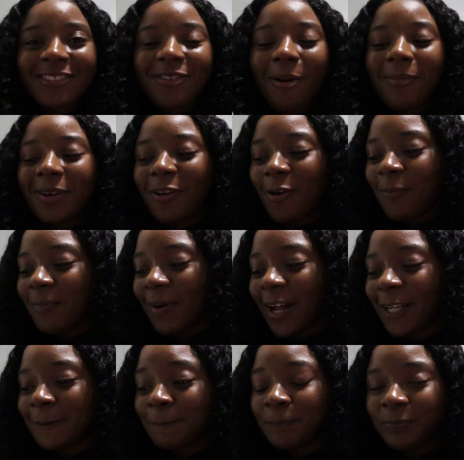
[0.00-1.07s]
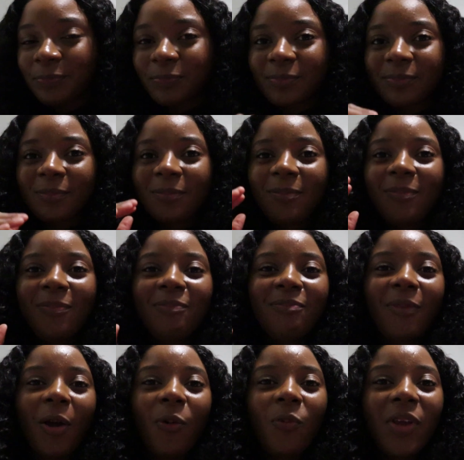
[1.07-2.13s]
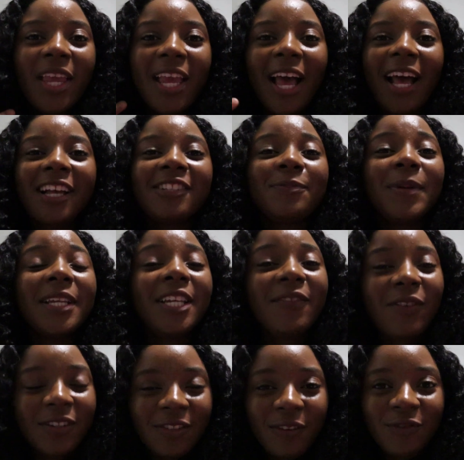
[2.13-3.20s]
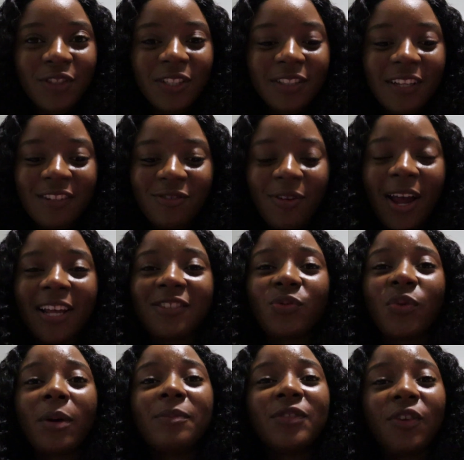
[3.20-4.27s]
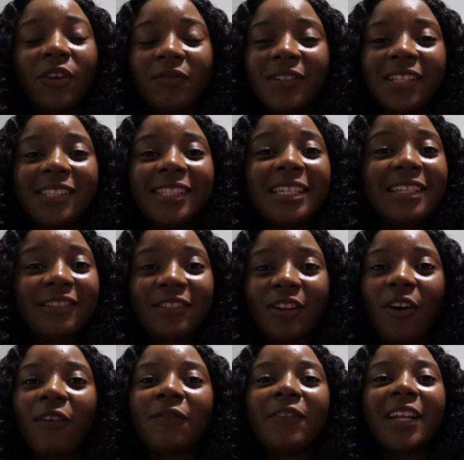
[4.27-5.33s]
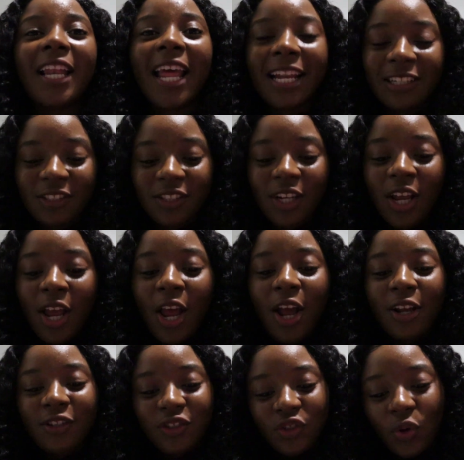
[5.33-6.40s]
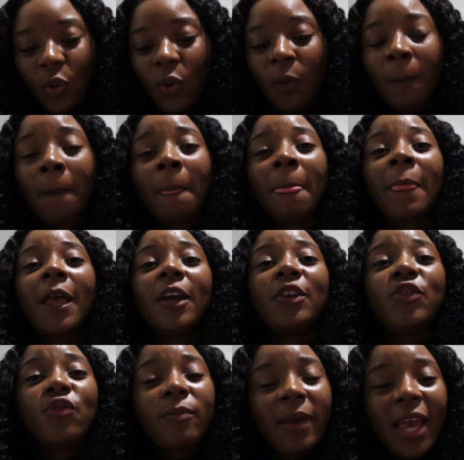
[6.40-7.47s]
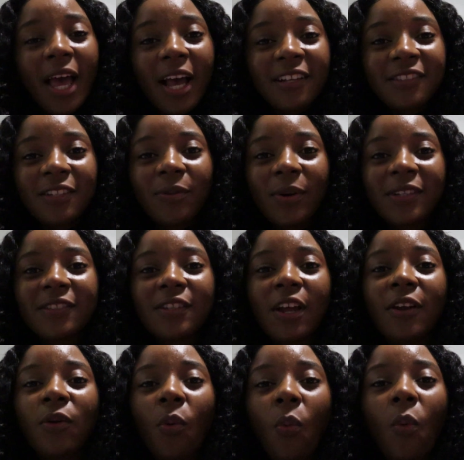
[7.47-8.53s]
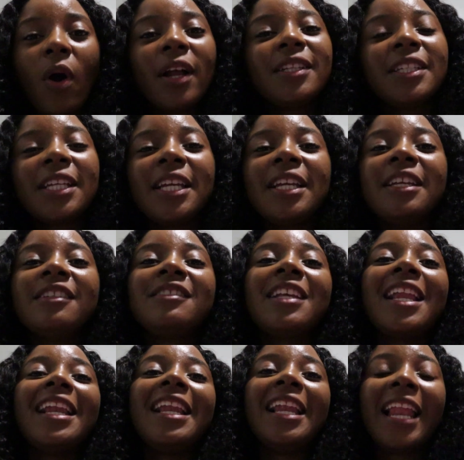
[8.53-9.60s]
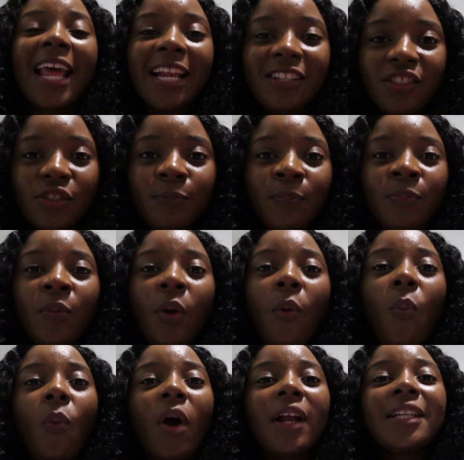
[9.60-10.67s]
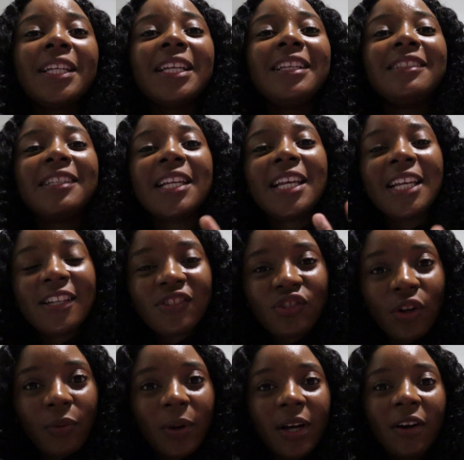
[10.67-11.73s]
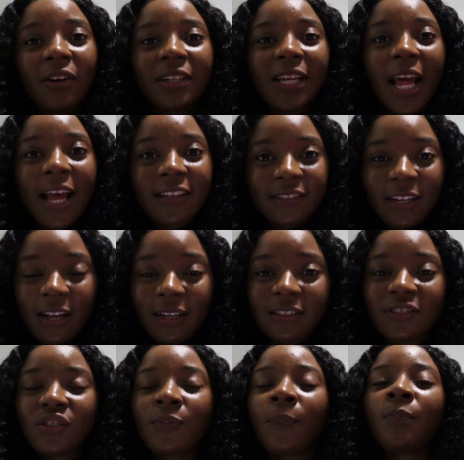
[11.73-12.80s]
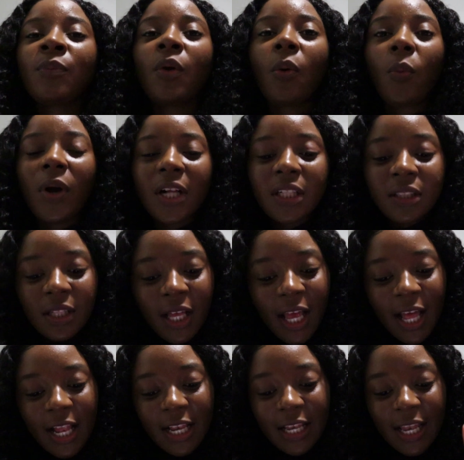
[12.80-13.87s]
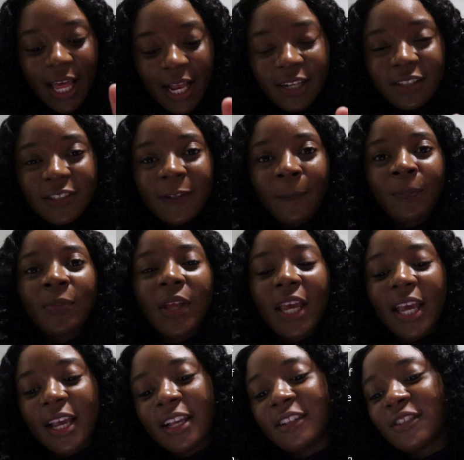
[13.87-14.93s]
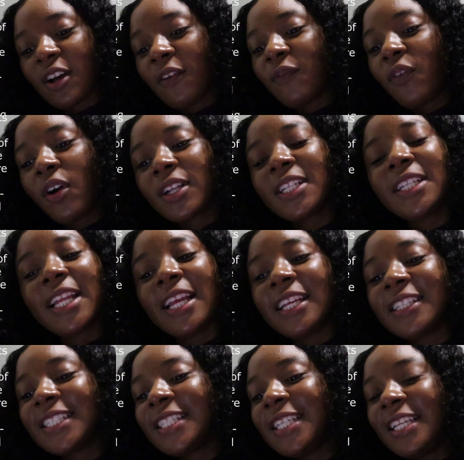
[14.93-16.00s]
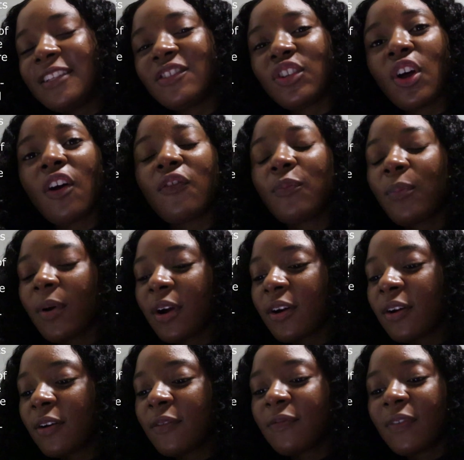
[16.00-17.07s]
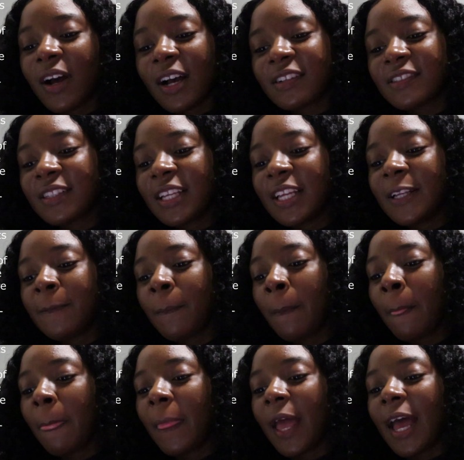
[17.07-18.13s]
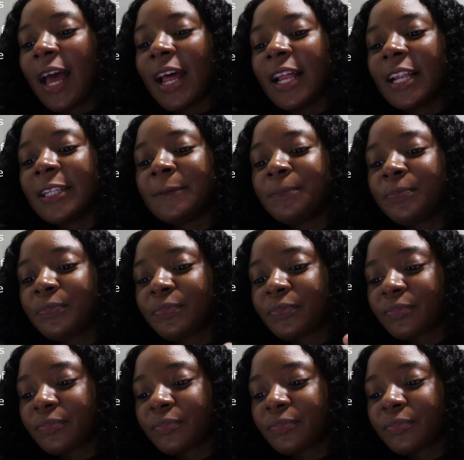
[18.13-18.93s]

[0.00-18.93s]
is coming up, and we as believers of Jesus Christ, we observe the season of Lent. So you may ask the question, what is Lent? What is Easter recognized as? Well, Lent is a 40-day season of prayer, fasting, and